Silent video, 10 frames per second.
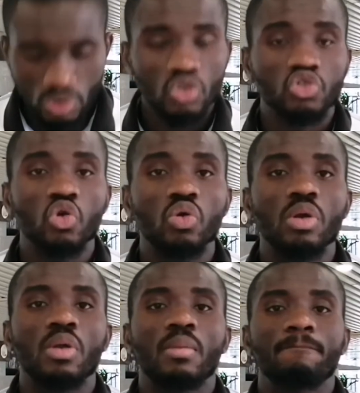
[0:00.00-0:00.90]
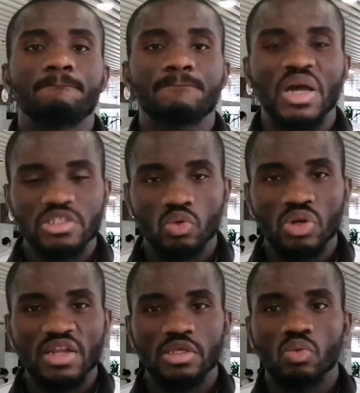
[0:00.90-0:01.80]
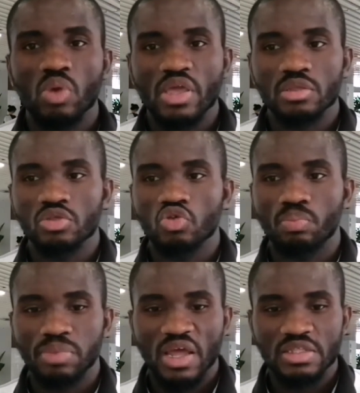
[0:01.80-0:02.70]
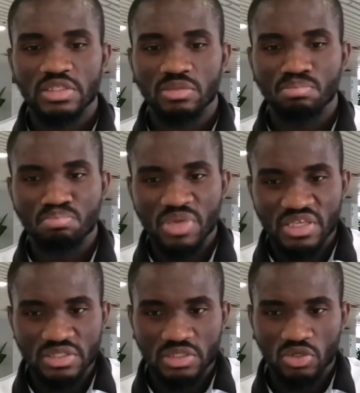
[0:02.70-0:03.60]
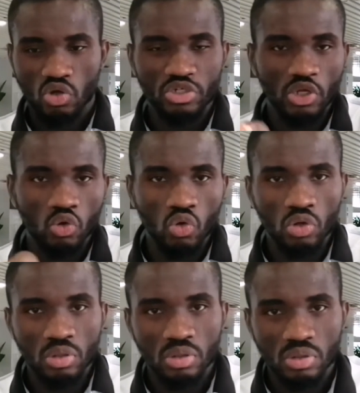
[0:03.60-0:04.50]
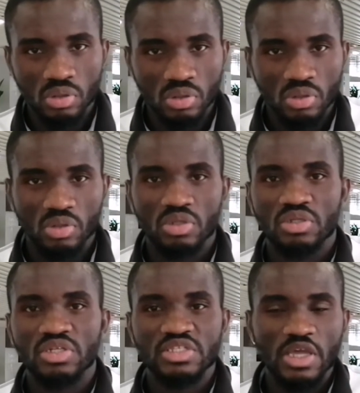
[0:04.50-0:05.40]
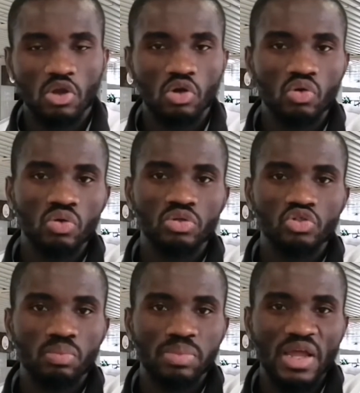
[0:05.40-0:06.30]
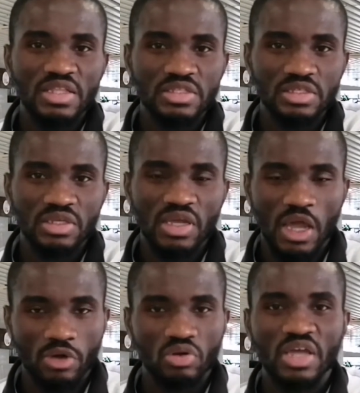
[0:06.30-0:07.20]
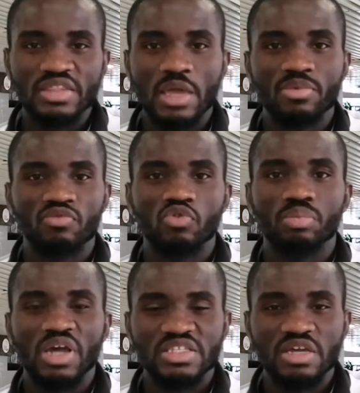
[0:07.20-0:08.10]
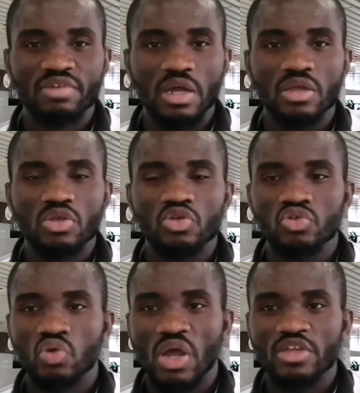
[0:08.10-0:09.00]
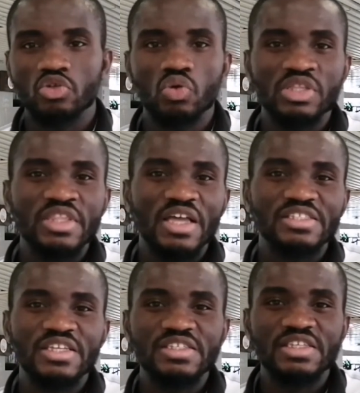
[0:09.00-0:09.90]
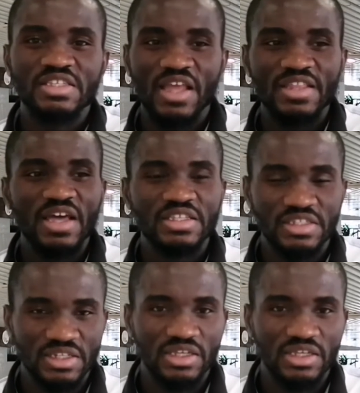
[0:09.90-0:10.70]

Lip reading: So particularly when you plant maize on a row, the second row you plant another type of crop, cassava. So, and you interchange it like that.